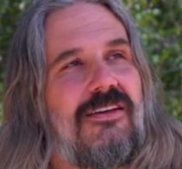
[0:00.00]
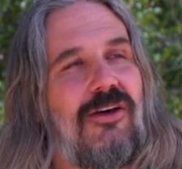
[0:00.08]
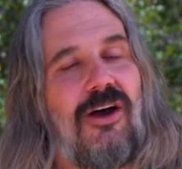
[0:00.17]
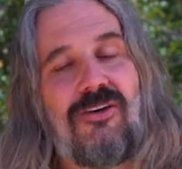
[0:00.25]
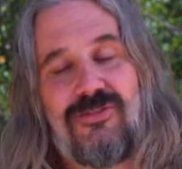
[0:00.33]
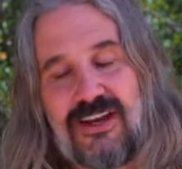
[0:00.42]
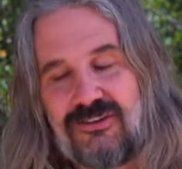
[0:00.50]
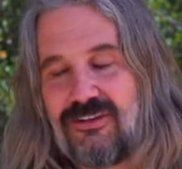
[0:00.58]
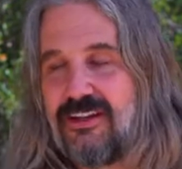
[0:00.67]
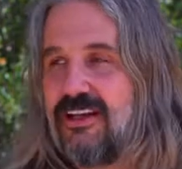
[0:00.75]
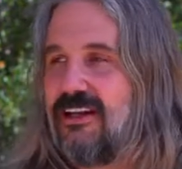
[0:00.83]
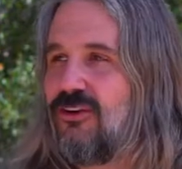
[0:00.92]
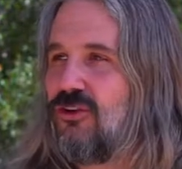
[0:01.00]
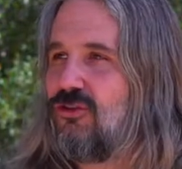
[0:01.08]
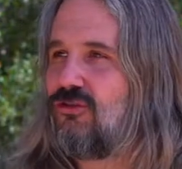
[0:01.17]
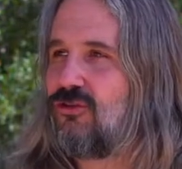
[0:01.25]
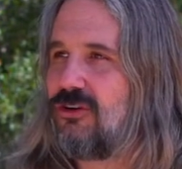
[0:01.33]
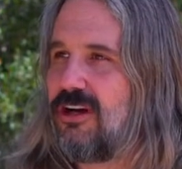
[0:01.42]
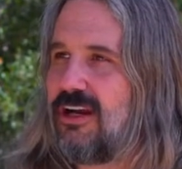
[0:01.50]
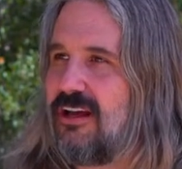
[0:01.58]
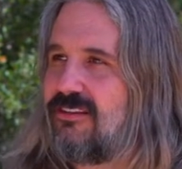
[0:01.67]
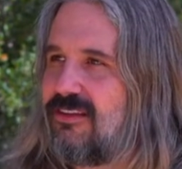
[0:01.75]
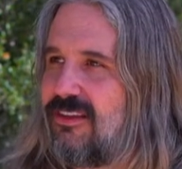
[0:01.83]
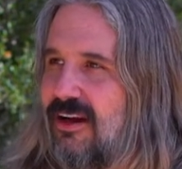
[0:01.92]
Eventually, Shuka
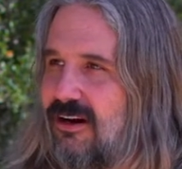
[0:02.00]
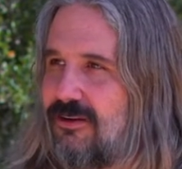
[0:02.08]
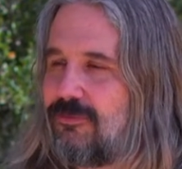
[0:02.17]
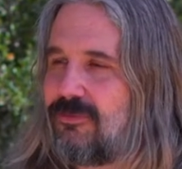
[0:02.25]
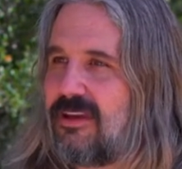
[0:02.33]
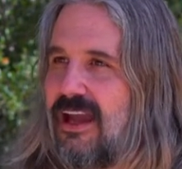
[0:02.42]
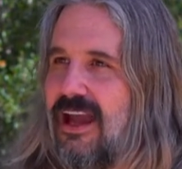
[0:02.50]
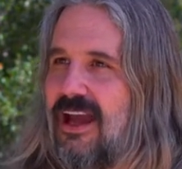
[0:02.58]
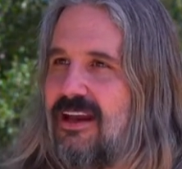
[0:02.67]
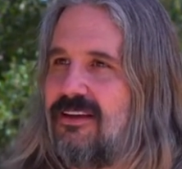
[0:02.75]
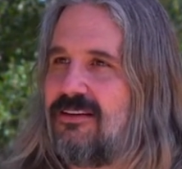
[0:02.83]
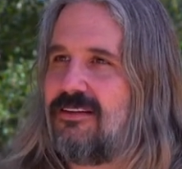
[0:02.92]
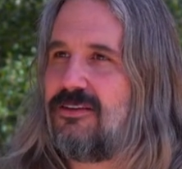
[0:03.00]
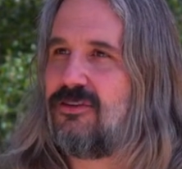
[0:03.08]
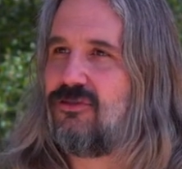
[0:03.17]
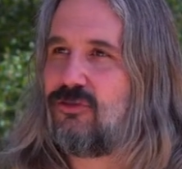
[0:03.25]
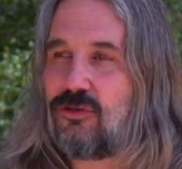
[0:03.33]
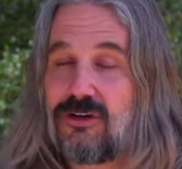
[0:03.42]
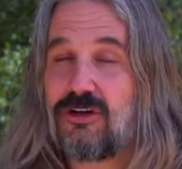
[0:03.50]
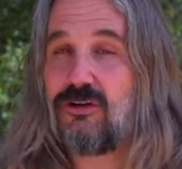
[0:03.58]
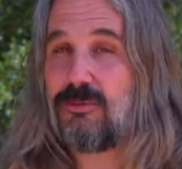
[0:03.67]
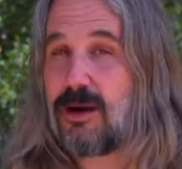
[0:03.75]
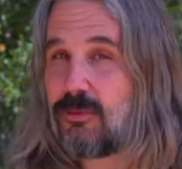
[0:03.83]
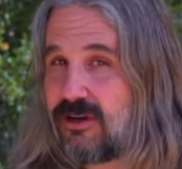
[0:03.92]
gets there, and Shuka, you
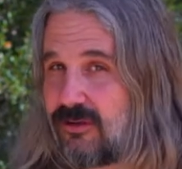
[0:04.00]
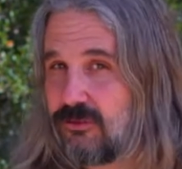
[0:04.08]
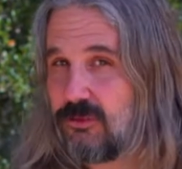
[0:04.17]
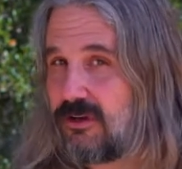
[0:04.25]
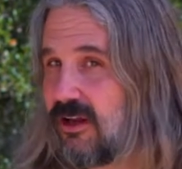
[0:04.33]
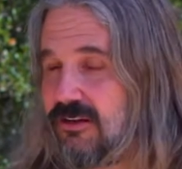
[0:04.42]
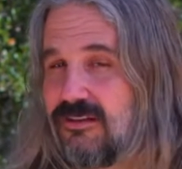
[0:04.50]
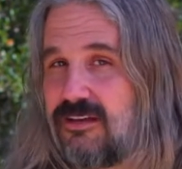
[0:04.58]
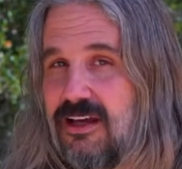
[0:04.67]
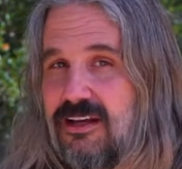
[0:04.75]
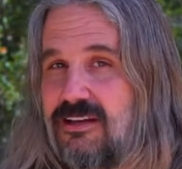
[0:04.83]
remember, he's a renunciate.